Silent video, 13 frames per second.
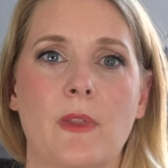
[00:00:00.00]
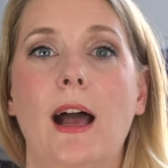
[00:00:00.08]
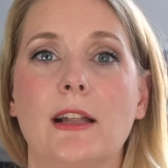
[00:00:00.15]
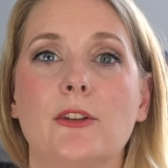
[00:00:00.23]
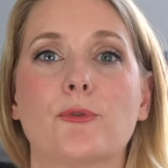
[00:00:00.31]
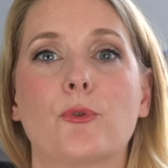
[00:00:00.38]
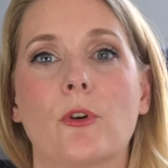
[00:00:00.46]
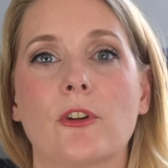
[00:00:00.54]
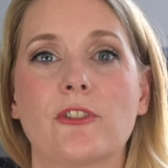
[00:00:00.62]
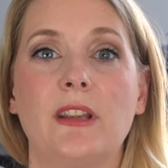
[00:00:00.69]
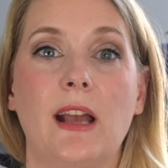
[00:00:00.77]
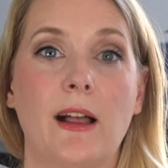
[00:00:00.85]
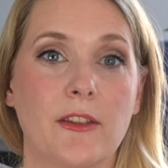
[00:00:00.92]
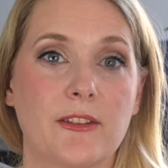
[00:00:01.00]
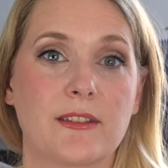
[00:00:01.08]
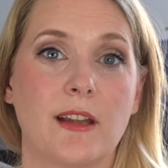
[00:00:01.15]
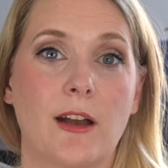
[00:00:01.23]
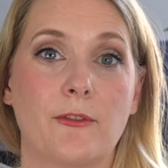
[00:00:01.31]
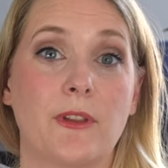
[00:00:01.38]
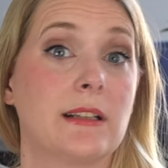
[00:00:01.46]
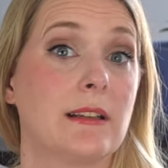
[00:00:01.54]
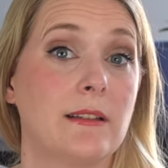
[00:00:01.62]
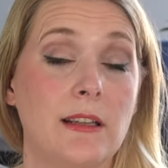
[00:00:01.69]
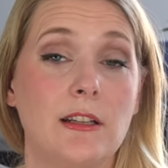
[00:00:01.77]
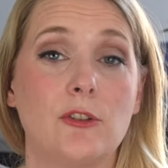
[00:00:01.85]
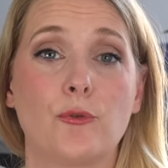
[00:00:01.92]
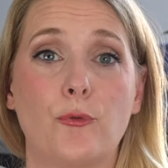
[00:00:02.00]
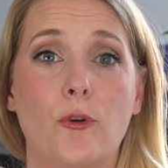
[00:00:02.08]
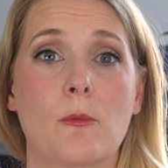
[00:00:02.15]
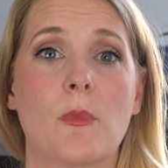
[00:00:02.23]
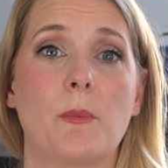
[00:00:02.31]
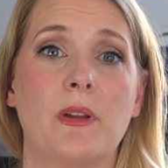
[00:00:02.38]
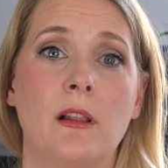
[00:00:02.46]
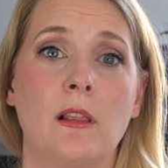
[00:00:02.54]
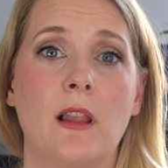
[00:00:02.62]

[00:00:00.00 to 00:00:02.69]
And of course the other stuff that is needed to form a pill,